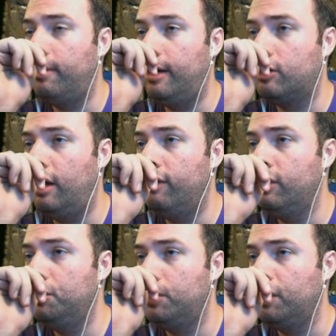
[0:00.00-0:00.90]
by natural
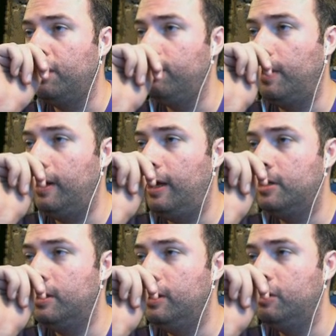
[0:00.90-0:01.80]
evolution or even
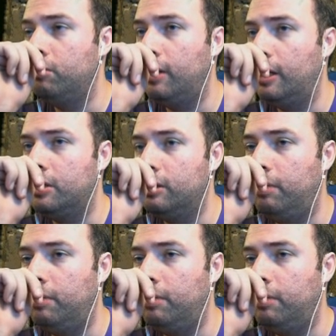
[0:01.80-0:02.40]
radiation-induced mutation